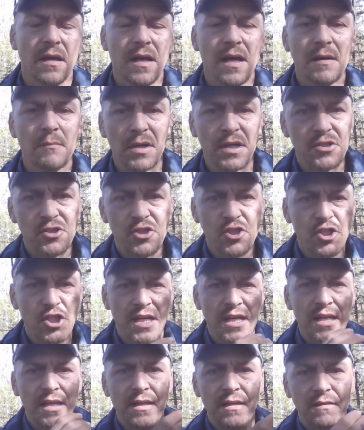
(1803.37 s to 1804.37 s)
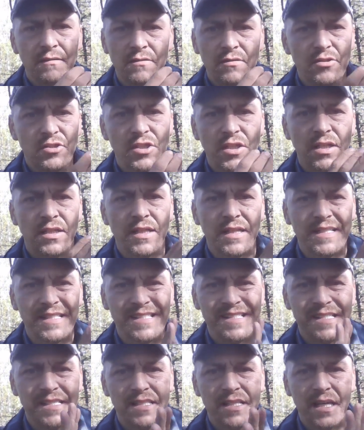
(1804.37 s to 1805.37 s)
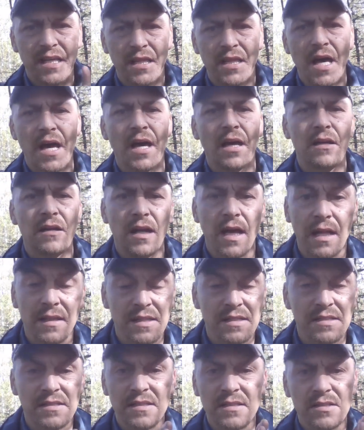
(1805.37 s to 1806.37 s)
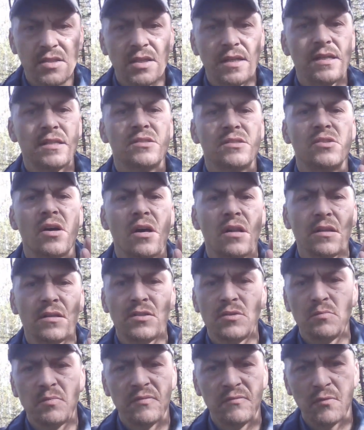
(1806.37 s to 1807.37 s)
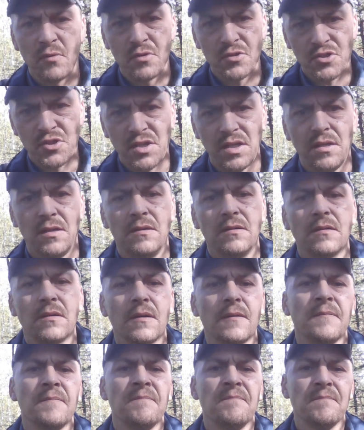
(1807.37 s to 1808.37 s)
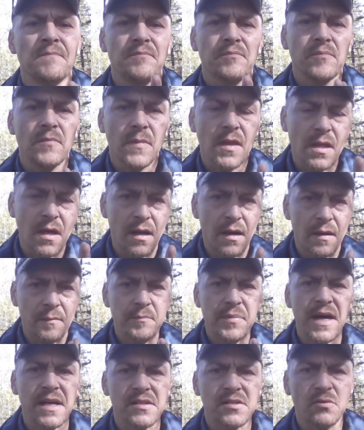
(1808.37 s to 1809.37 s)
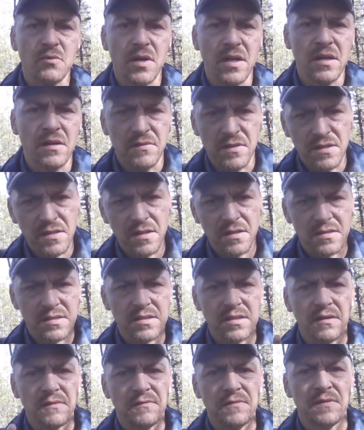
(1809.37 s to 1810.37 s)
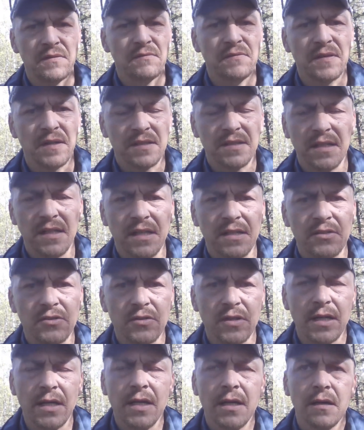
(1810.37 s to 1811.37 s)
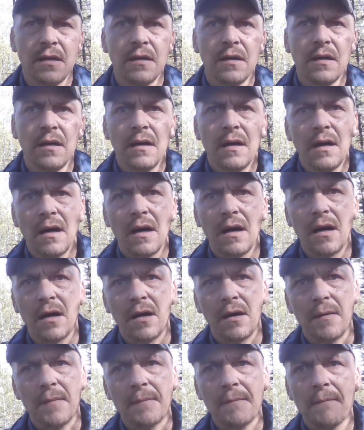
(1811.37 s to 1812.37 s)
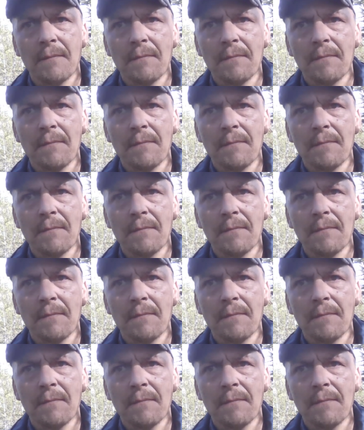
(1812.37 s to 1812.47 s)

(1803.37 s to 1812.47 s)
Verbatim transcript: but she she didn't see that, at least to his knowledge, before she uh, passed away of a, a self-inflicted injury. Um,